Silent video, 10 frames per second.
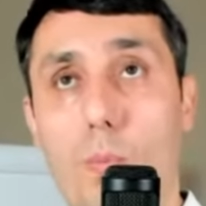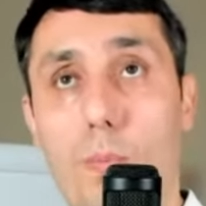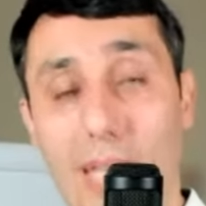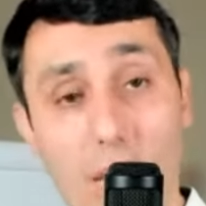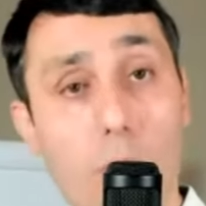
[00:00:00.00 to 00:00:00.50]

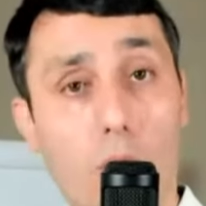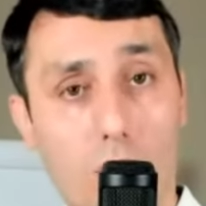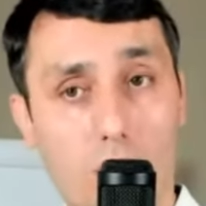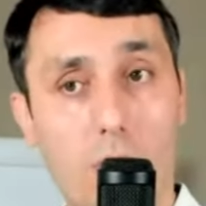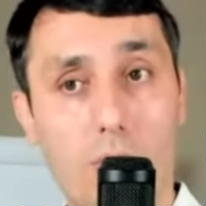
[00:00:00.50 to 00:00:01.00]

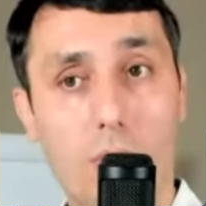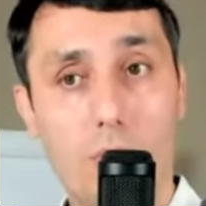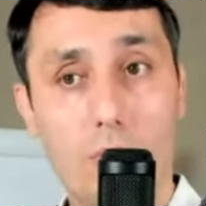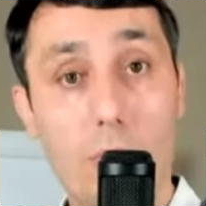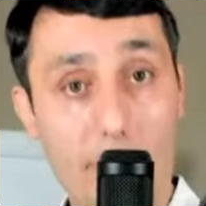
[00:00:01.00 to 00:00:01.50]
People,
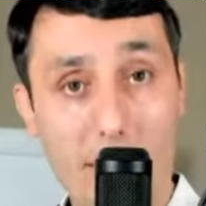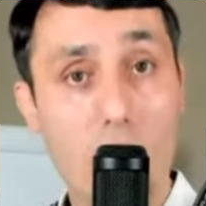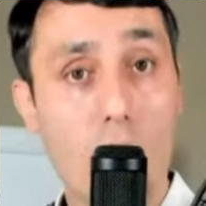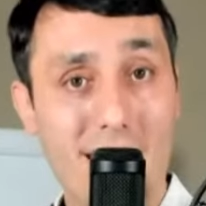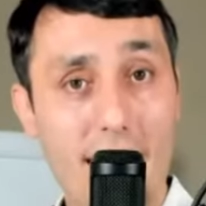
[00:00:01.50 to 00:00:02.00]
m- meaning
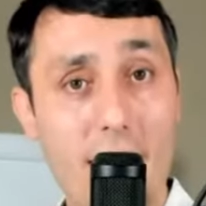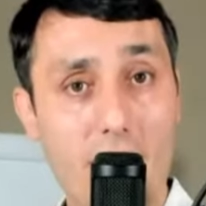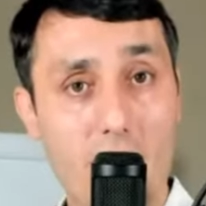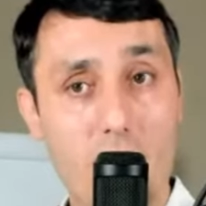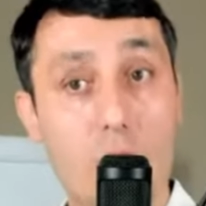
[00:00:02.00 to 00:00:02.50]
your
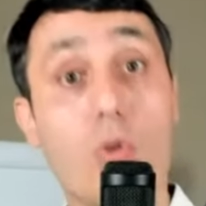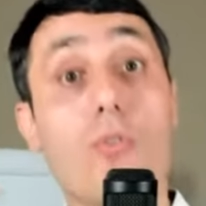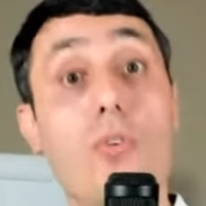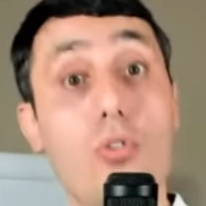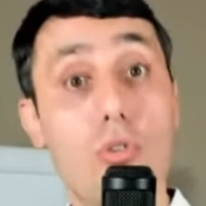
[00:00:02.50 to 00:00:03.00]
carriers, your
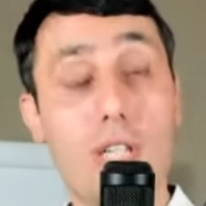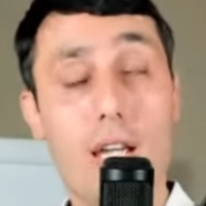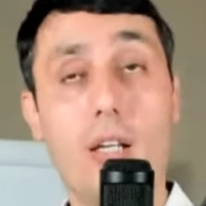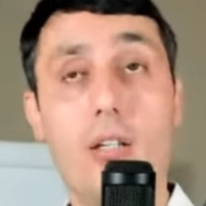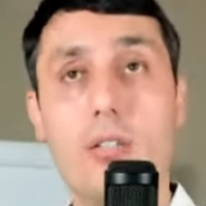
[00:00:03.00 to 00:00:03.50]
future
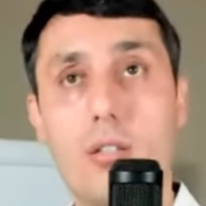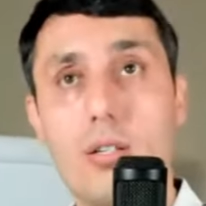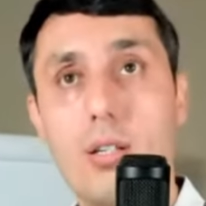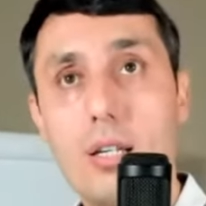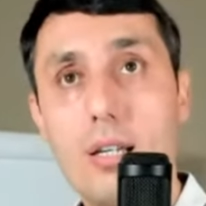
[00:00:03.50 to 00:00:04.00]
carriers,
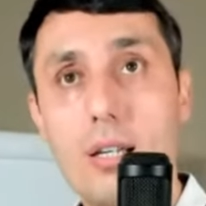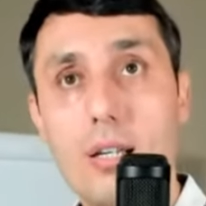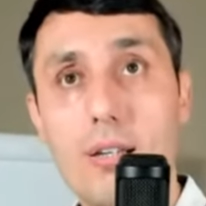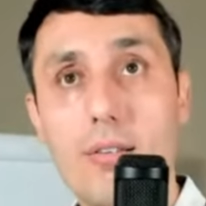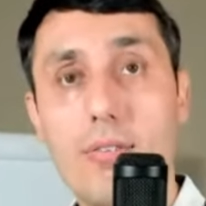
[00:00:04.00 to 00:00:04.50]

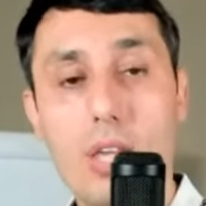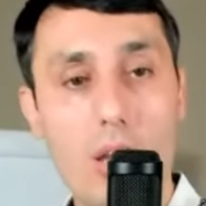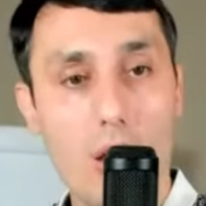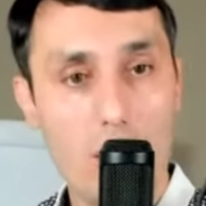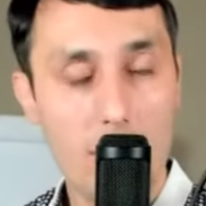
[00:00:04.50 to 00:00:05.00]
they
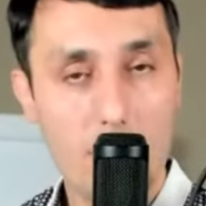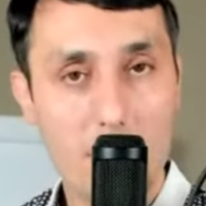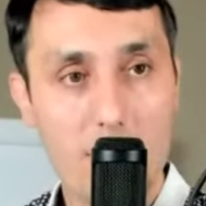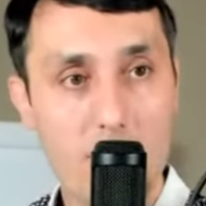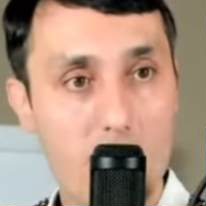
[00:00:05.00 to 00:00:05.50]
are in
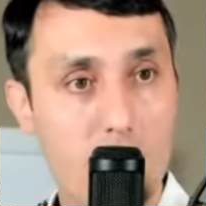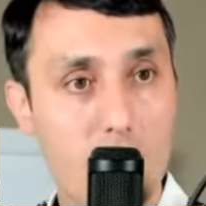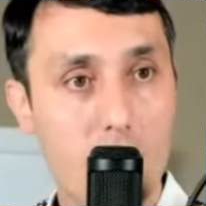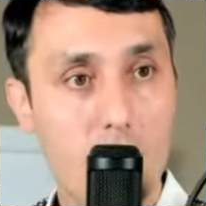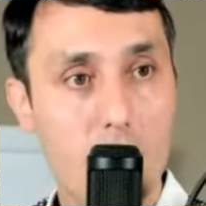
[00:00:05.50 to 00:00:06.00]
business
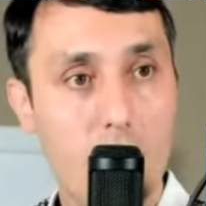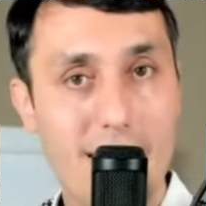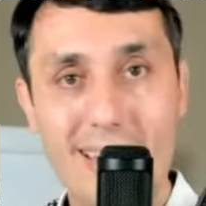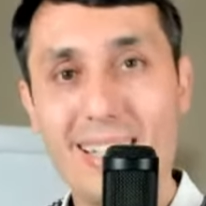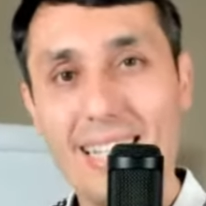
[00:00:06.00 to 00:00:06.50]
in
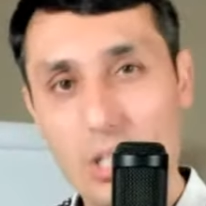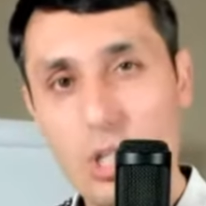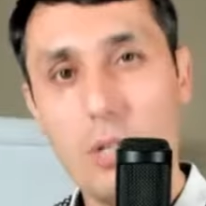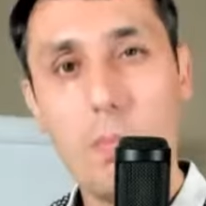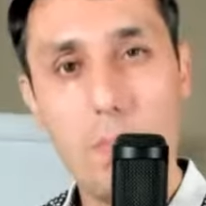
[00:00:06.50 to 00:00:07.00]
their
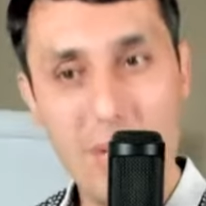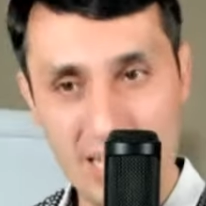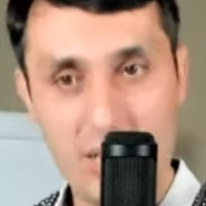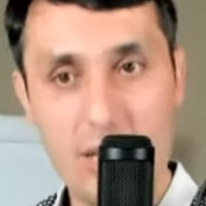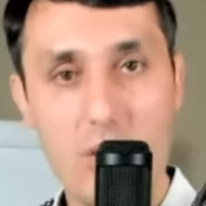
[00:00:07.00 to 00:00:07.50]
legit
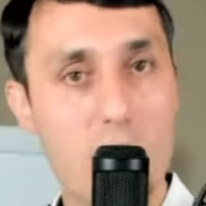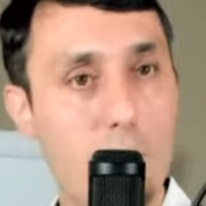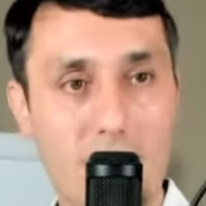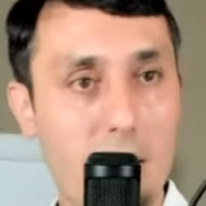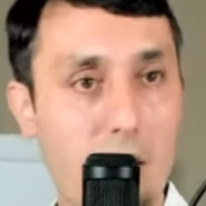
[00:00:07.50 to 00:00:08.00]
business. They're
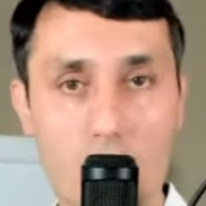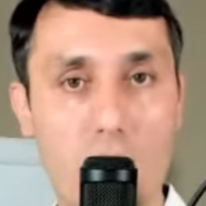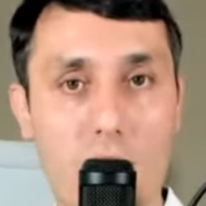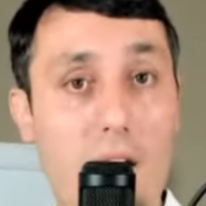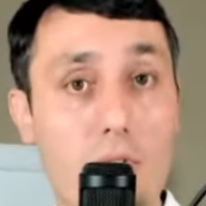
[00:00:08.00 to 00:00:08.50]
making hundreds
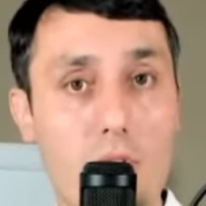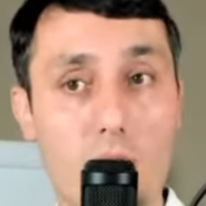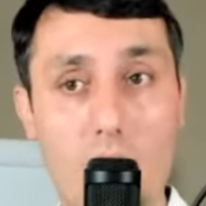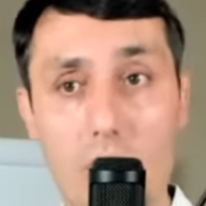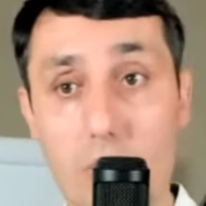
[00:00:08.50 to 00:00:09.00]
of thousands of
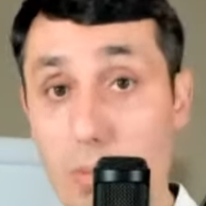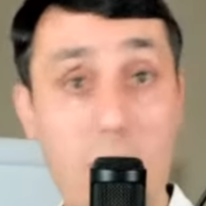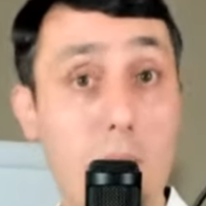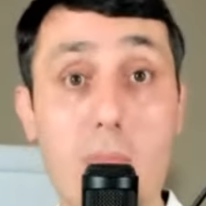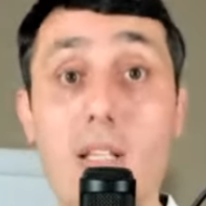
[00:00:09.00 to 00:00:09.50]
dollars, maybe
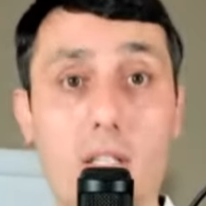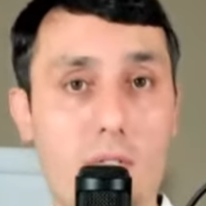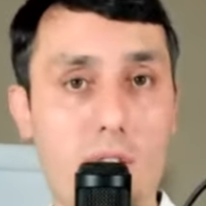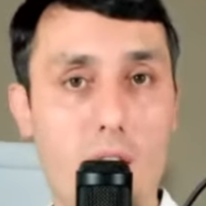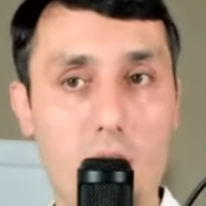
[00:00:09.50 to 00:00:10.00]
millions of
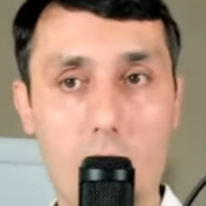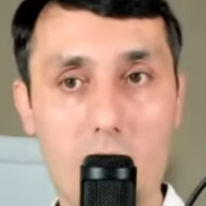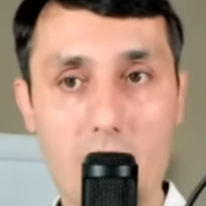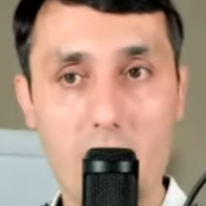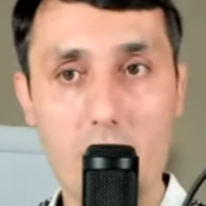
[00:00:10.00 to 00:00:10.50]
dollars,
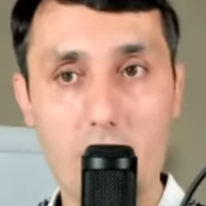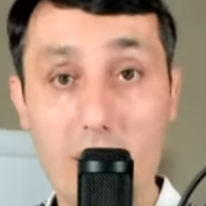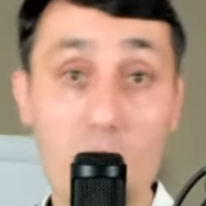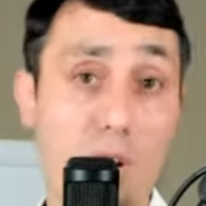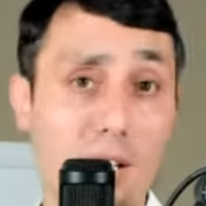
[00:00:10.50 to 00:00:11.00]
because
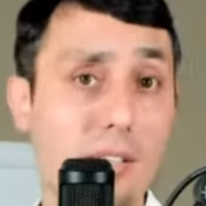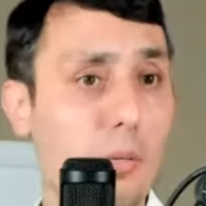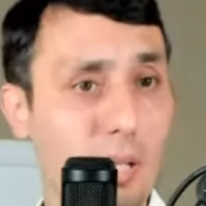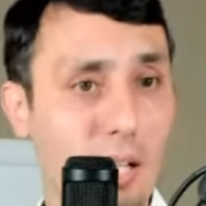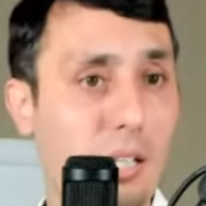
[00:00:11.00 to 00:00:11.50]
in trucking they
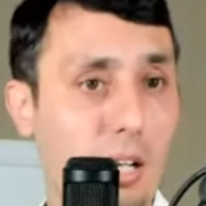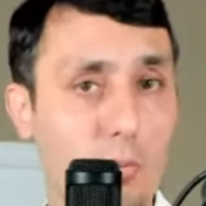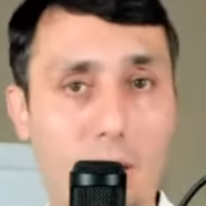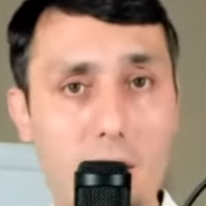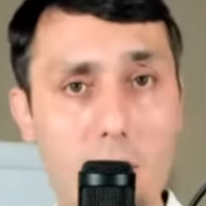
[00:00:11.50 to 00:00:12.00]
make a lot of
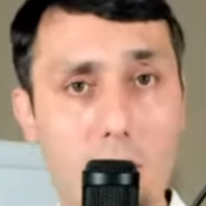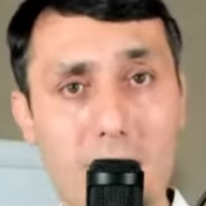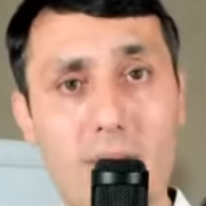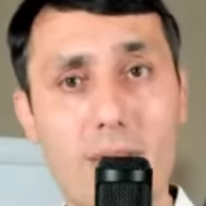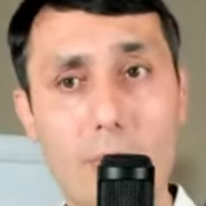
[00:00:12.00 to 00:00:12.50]
money.
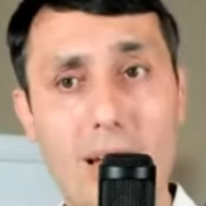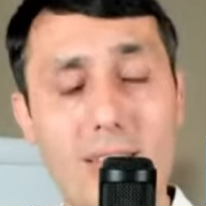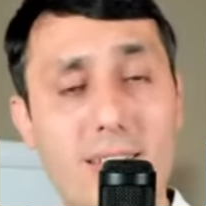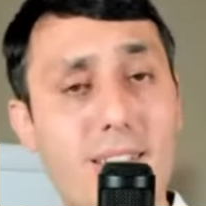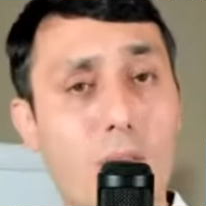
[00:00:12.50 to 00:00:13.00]
But I'm not
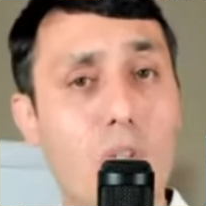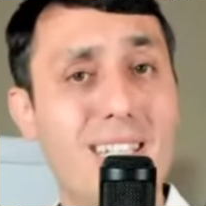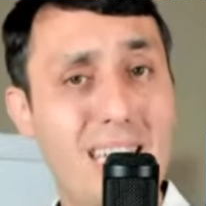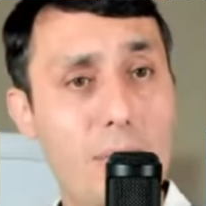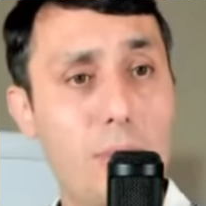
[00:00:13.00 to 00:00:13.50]
saying that they will
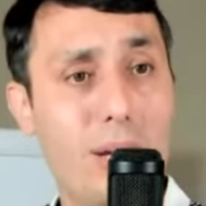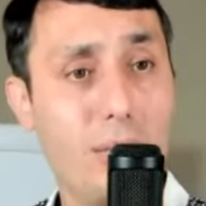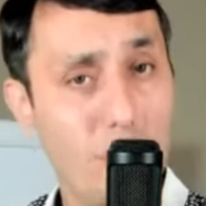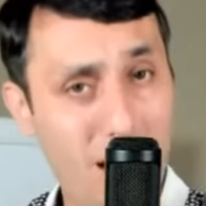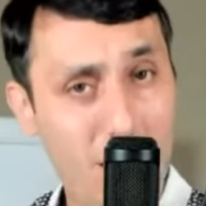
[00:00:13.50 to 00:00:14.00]
keep the money.
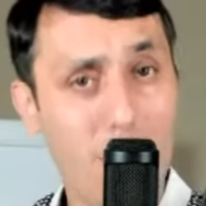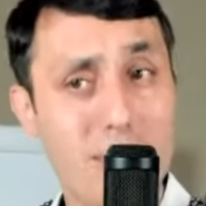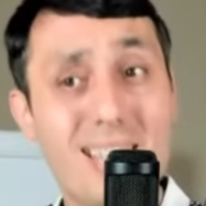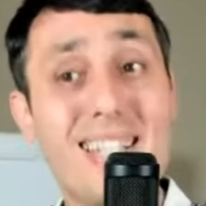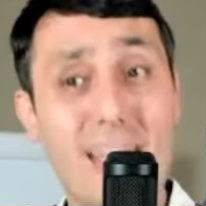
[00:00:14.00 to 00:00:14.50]
I, I
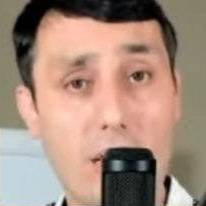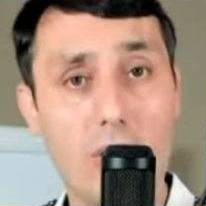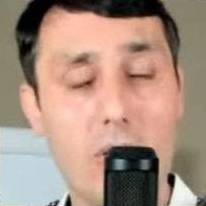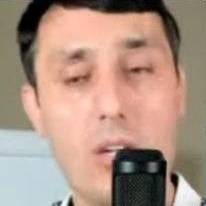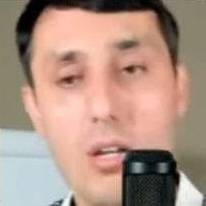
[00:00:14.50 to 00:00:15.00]
mean sales.